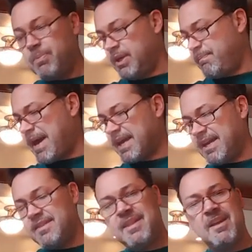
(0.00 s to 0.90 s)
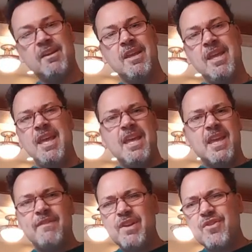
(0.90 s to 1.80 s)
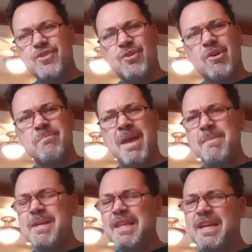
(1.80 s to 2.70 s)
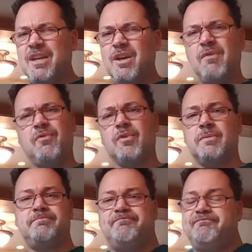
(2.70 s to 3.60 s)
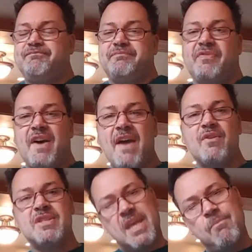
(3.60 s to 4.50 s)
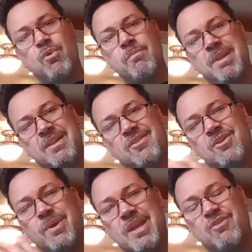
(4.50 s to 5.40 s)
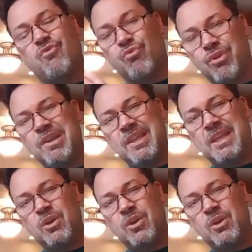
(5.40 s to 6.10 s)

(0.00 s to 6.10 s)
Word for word: Put it back in there. Give it a stir. Maybe let it go for five or ten more minutes so it gets really